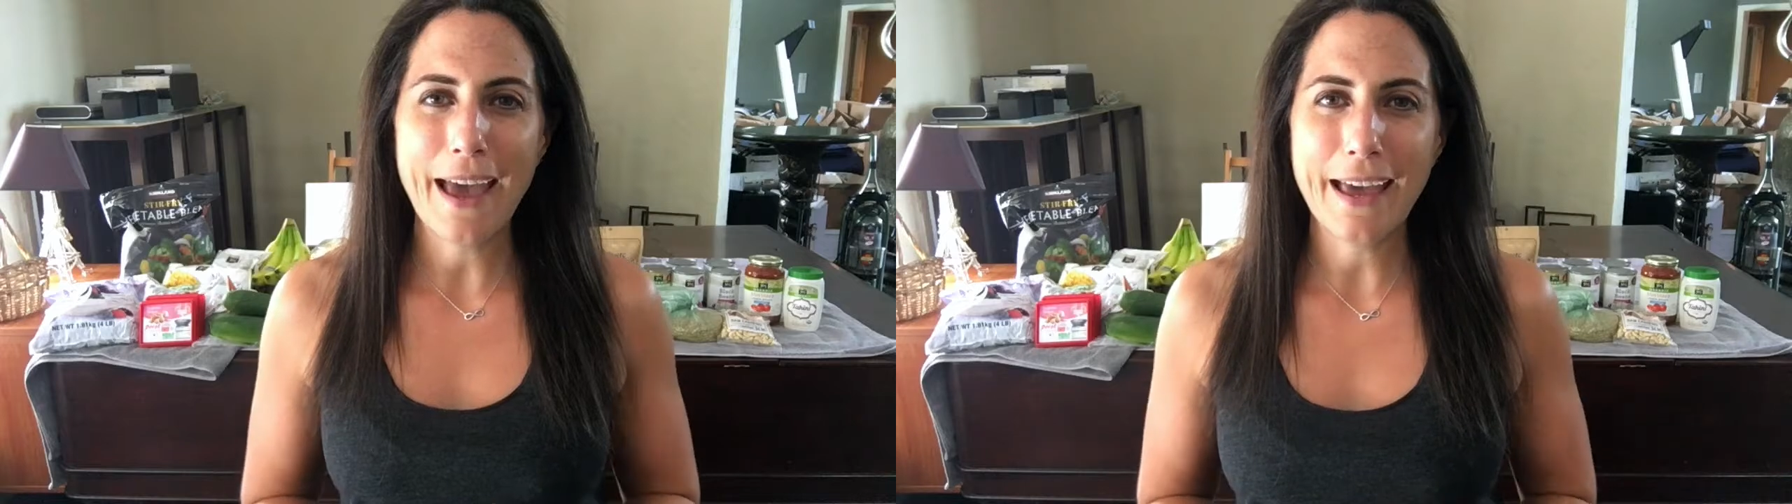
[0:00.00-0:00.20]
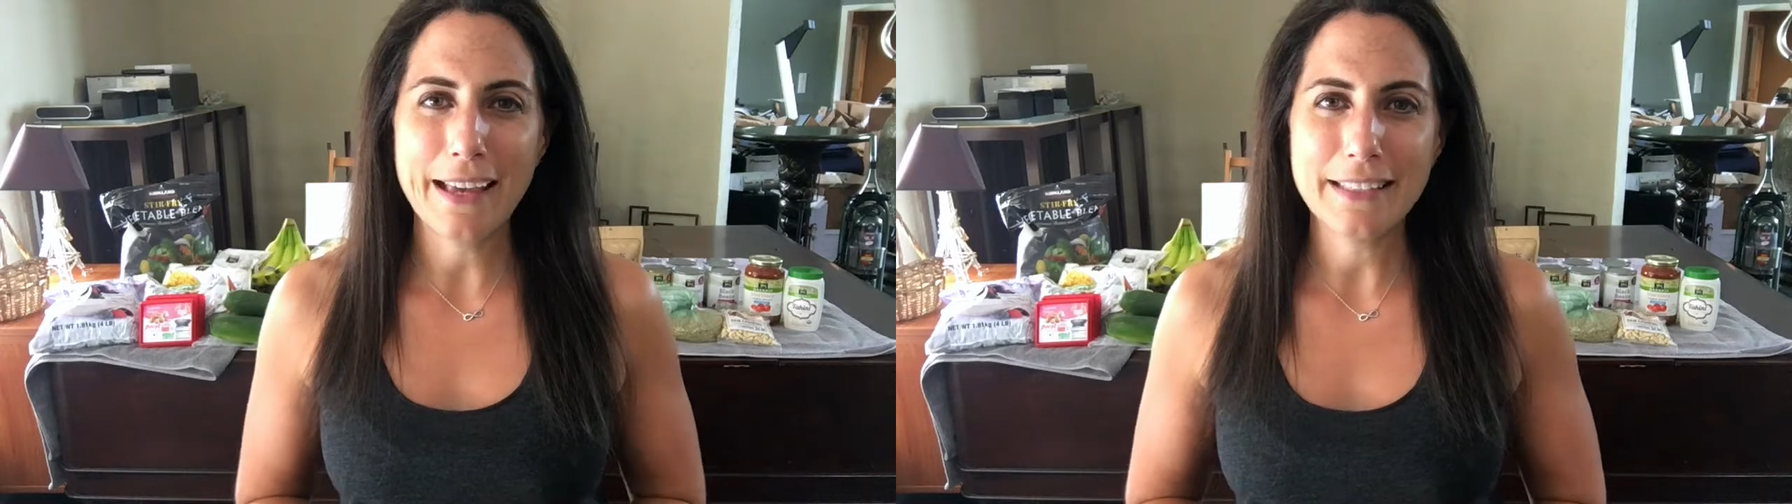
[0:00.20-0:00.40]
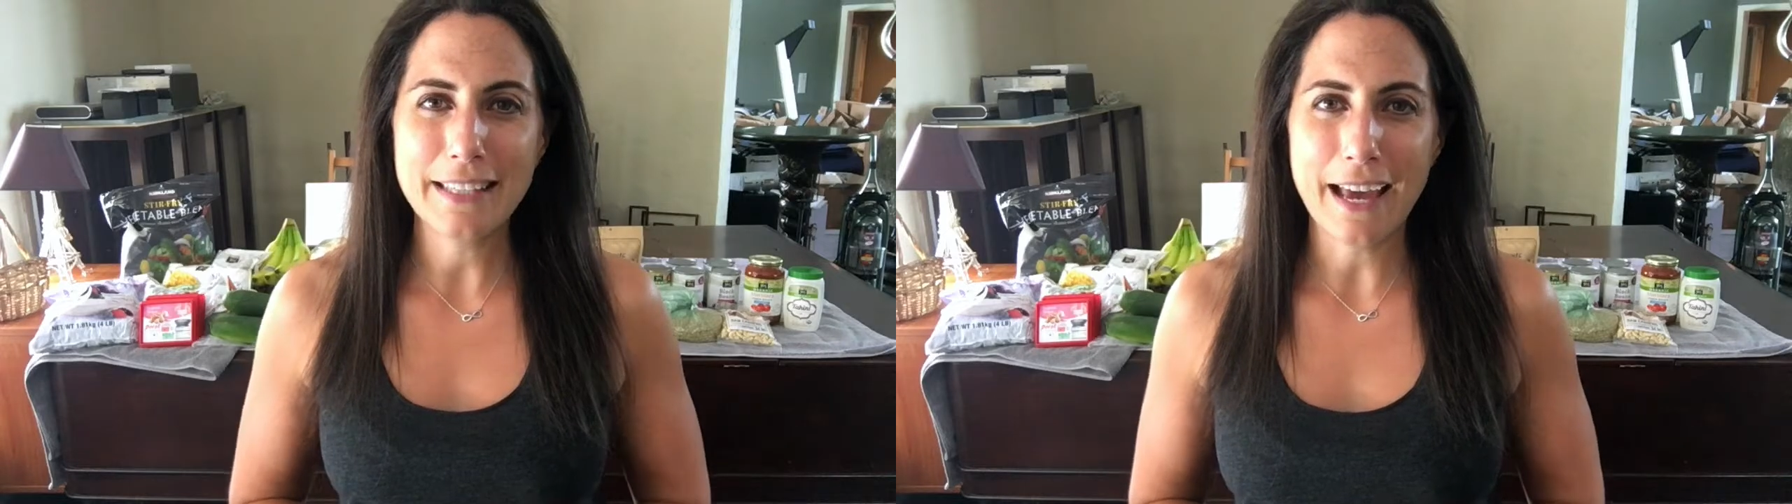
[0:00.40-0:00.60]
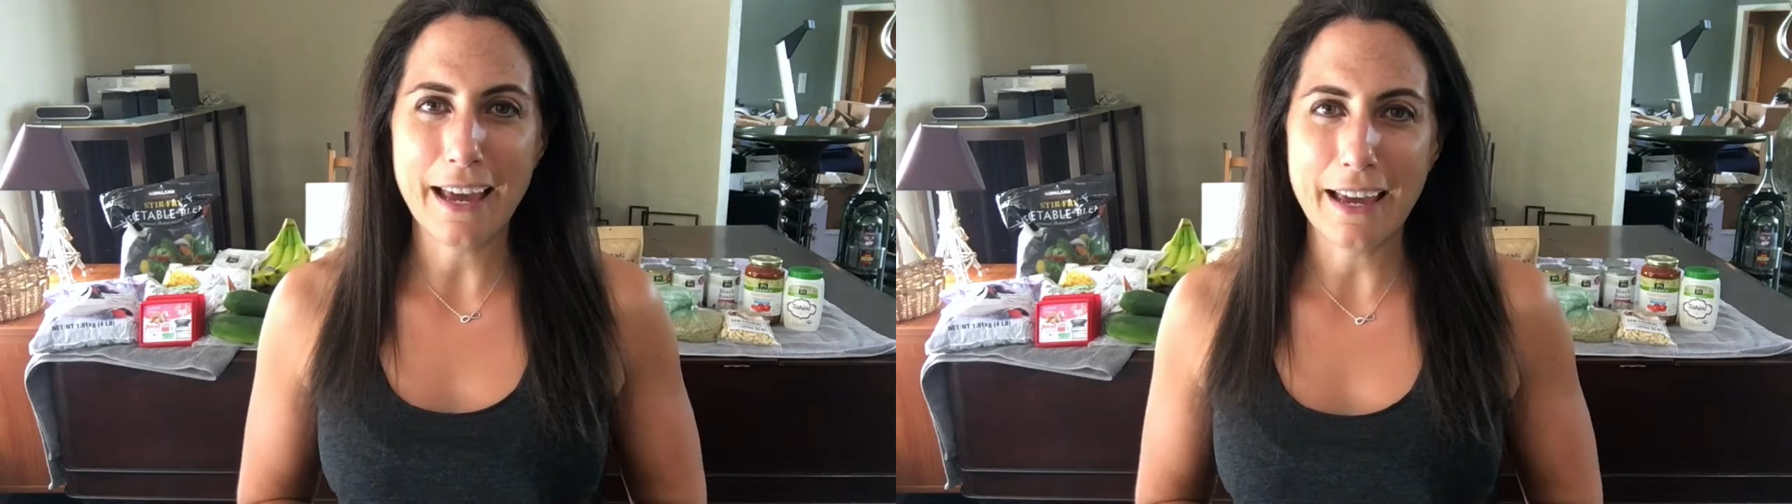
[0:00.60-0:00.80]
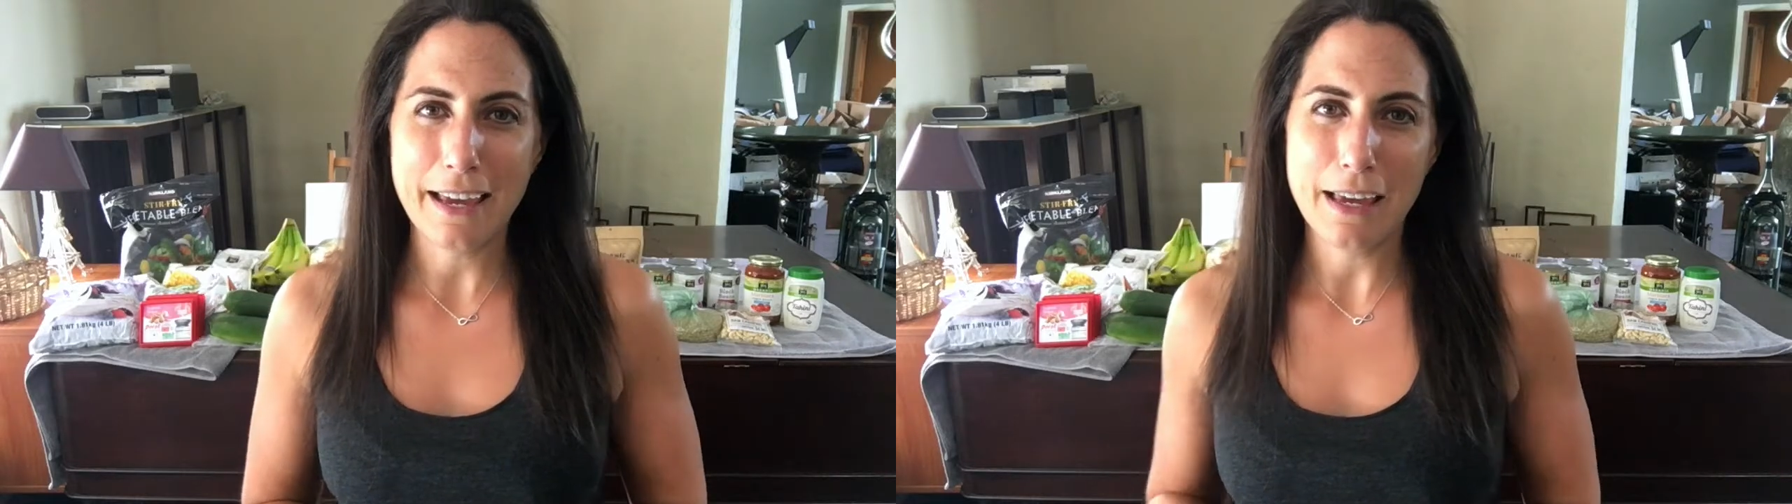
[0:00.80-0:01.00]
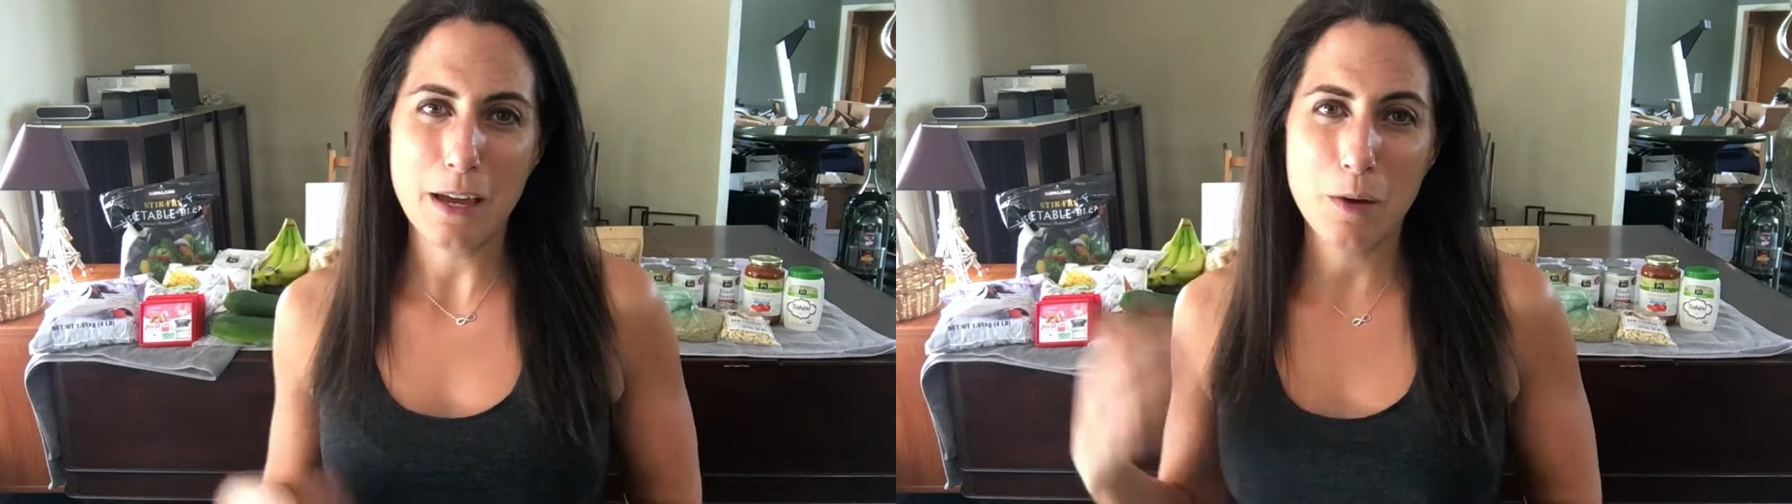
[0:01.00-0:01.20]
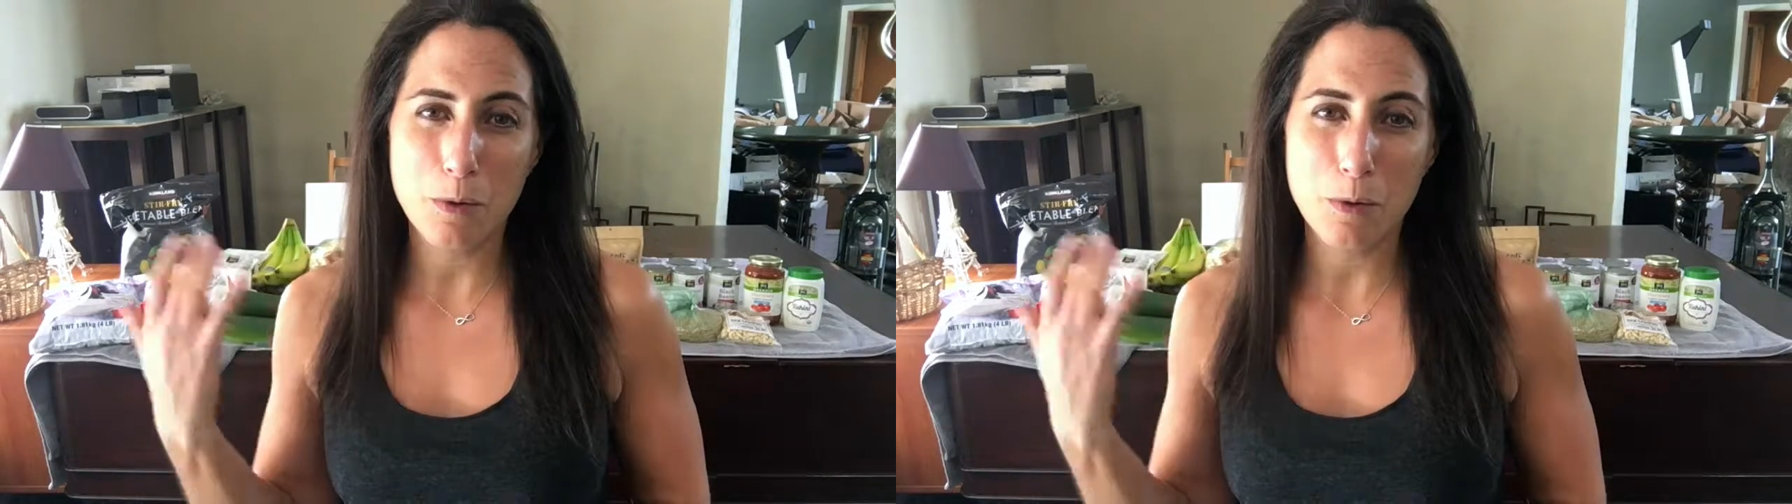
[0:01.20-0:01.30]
and I